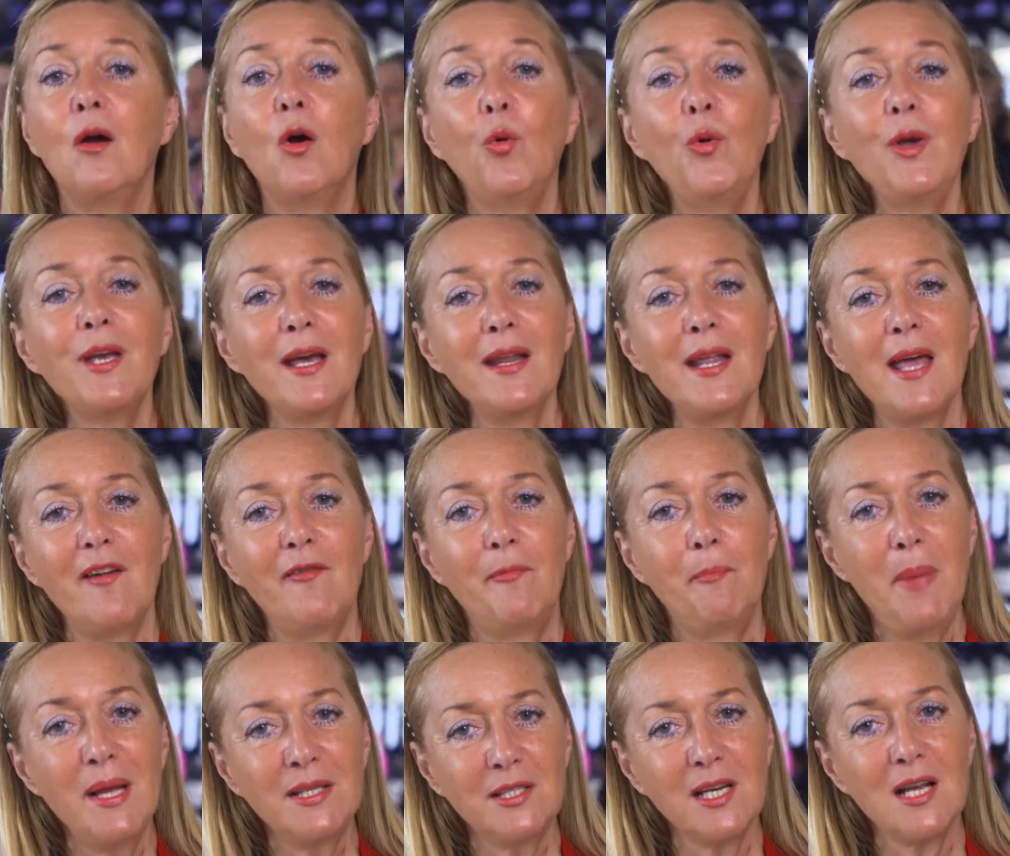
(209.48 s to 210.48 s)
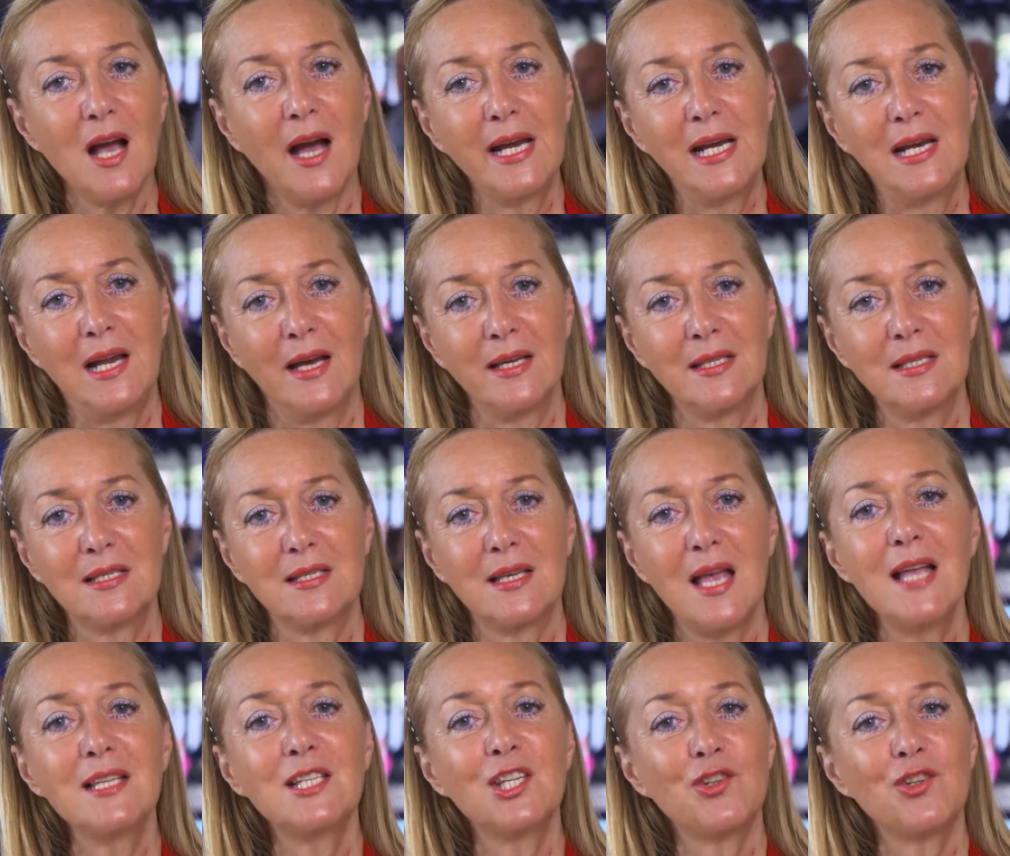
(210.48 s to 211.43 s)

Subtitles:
we can have better guidelines and